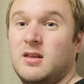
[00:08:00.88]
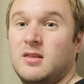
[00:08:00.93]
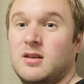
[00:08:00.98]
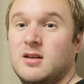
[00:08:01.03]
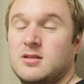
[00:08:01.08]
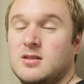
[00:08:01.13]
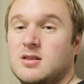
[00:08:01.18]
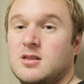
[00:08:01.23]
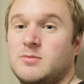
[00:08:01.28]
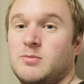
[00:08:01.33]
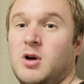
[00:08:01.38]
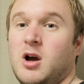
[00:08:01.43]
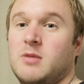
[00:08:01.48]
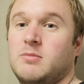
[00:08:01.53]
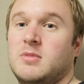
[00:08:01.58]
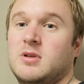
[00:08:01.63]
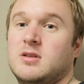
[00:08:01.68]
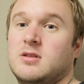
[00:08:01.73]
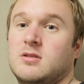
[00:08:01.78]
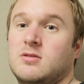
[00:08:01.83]
that has inspired
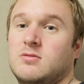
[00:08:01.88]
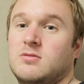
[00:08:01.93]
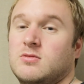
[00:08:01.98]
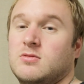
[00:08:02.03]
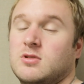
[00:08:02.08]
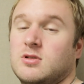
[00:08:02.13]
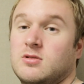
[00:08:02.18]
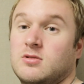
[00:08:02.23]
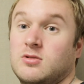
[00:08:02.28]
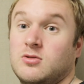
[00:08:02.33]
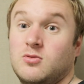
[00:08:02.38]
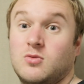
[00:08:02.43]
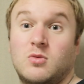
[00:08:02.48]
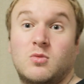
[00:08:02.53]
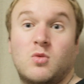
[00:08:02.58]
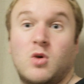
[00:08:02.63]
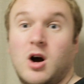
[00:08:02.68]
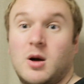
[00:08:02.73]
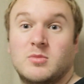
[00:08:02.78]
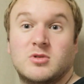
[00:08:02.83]
me to do
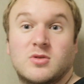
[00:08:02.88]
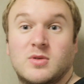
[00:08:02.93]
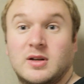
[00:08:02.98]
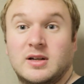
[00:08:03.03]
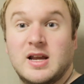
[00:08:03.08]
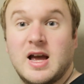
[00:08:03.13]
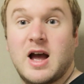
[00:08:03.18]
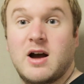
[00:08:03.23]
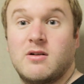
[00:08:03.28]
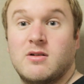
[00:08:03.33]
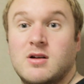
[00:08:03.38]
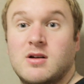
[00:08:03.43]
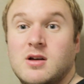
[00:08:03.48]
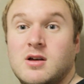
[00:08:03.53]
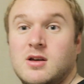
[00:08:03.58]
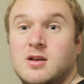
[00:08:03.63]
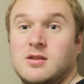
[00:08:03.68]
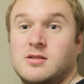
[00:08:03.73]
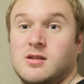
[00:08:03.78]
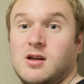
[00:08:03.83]
what I'm doing now.
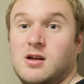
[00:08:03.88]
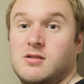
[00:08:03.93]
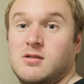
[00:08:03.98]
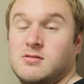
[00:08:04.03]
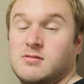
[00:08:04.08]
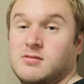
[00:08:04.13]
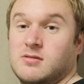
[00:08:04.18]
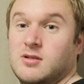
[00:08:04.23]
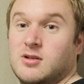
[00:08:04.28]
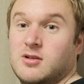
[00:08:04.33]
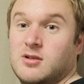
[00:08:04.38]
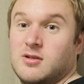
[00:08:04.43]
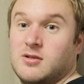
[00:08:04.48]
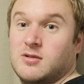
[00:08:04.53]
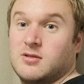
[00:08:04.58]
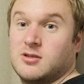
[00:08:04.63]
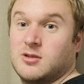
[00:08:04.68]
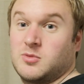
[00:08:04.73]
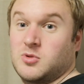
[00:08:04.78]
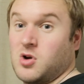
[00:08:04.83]
So
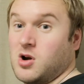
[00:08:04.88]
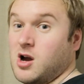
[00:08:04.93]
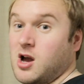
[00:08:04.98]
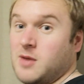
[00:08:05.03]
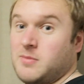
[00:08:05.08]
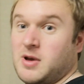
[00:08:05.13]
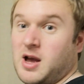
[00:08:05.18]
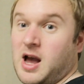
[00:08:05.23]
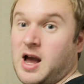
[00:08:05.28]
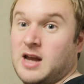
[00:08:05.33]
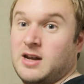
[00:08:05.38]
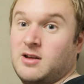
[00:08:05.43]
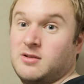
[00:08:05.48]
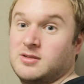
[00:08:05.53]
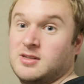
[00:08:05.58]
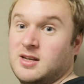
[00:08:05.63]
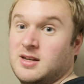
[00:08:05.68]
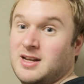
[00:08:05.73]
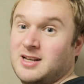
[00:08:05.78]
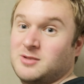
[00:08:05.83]
subscribe, and I'll
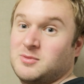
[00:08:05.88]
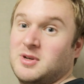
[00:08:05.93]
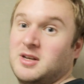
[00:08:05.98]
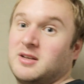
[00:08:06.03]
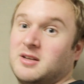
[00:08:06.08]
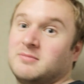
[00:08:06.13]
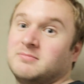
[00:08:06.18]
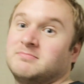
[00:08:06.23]
see you next week.